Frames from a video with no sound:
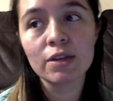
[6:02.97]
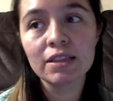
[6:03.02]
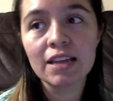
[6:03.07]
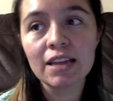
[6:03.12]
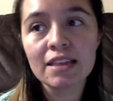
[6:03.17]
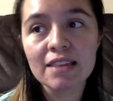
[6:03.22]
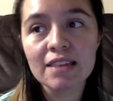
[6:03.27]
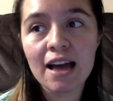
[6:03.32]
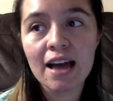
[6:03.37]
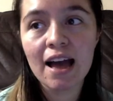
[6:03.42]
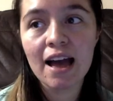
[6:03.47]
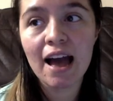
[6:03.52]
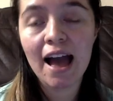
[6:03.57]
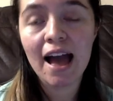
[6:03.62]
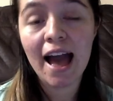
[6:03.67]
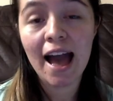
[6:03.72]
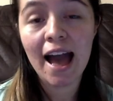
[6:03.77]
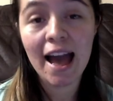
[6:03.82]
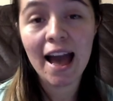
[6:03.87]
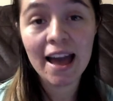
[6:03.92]
thing that
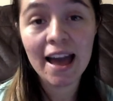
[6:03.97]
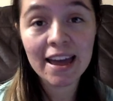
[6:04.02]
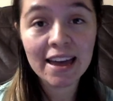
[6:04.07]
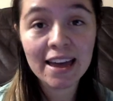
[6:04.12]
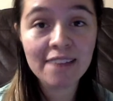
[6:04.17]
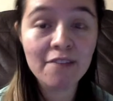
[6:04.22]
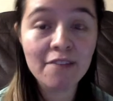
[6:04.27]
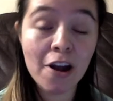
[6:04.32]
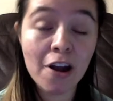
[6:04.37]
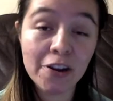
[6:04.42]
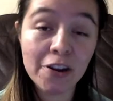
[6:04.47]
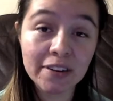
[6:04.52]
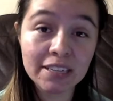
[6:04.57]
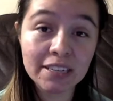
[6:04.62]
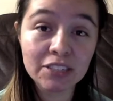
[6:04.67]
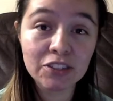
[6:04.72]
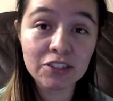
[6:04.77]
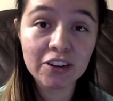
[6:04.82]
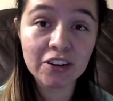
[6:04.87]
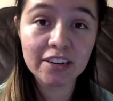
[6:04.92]
I have already
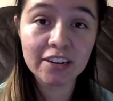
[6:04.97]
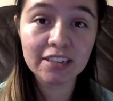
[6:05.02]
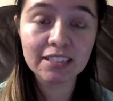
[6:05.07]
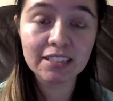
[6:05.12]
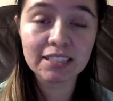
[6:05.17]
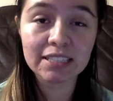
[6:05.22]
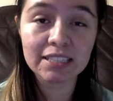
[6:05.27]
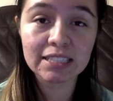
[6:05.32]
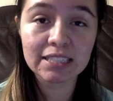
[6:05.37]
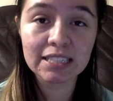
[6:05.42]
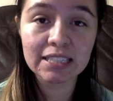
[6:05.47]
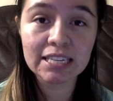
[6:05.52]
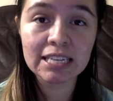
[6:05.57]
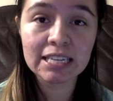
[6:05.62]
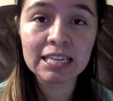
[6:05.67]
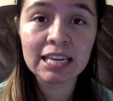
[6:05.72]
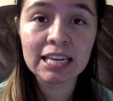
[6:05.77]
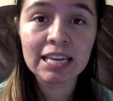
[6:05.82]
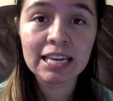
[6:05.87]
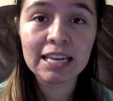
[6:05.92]
started to see
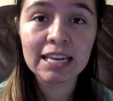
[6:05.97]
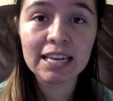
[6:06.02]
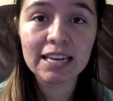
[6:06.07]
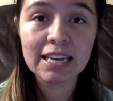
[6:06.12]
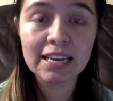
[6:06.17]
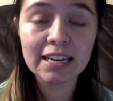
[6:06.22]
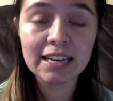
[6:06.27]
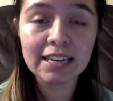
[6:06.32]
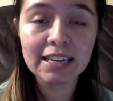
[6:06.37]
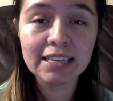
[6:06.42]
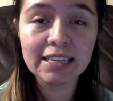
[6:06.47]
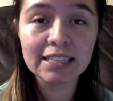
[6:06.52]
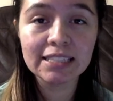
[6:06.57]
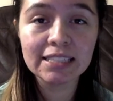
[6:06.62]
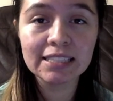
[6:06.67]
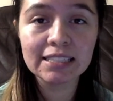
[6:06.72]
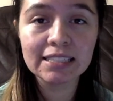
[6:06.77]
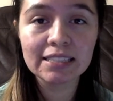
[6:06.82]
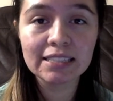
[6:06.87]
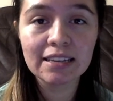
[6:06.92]

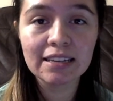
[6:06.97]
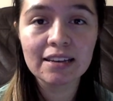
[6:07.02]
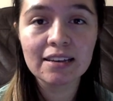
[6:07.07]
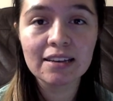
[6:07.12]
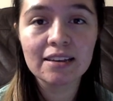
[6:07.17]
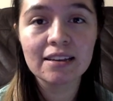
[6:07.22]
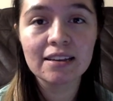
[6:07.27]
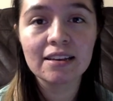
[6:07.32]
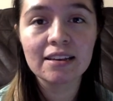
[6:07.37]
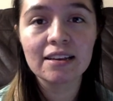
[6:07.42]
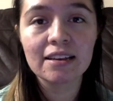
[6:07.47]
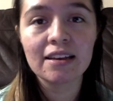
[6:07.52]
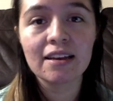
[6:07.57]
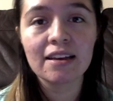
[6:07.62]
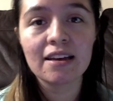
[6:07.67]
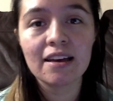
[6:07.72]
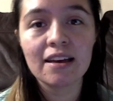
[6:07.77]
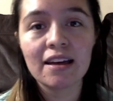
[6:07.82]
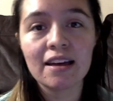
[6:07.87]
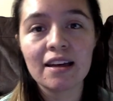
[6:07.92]
is
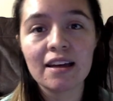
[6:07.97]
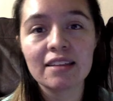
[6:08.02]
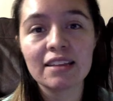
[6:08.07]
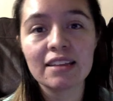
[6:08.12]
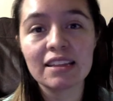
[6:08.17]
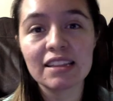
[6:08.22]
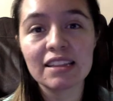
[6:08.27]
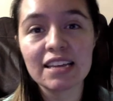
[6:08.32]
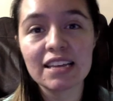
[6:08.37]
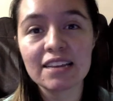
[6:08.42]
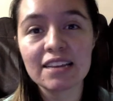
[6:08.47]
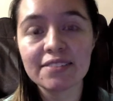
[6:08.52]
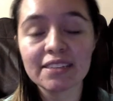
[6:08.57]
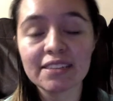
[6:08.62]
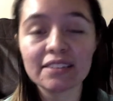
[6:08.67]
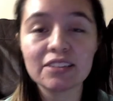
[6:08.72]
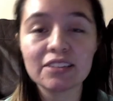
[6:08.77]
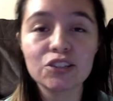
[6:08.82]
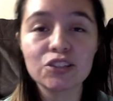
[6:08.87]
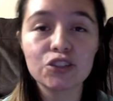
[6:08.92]
the leaves in
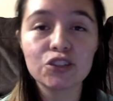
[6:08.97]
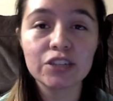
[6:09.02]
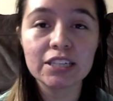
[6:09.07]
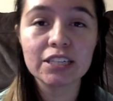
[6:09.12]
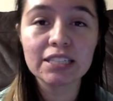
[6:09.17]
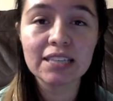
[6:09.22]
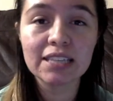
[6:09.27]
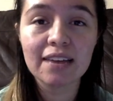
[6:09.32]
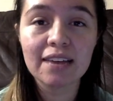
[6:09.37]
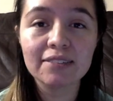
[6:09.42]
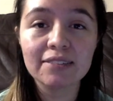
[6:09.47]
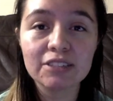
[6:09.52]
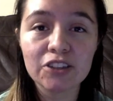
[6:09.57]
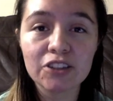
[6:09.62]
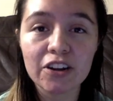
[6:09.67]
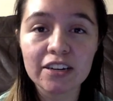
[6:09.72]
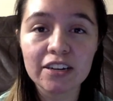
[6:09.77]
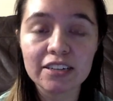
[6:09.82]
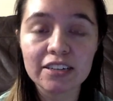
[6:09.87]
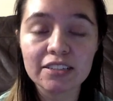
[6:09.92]
the trees have
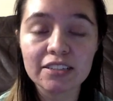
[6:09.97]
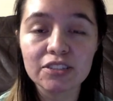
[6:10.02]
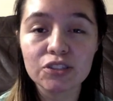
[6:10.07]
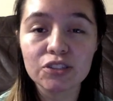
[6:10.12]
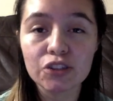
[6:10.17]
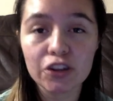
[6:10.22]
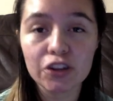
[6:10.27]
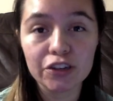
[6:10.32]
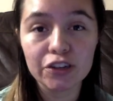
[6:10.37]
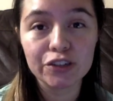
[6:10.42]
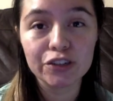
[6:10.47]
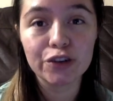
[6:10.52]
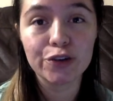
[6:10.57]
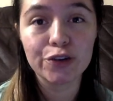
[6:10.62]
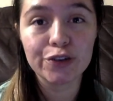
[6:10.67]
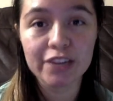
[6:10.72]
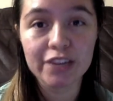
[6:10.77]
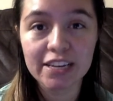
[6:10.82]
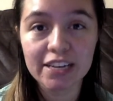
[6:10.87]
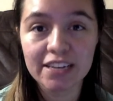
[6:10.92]
started to turn
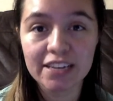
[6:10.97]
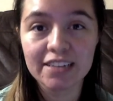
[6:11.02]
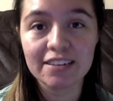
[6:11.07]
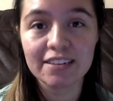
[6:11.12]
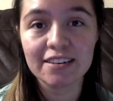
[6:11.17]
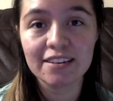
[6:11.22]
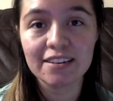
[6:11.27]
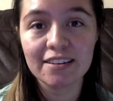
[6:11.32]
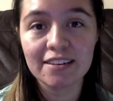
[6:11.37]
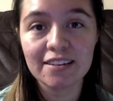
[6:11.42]
green.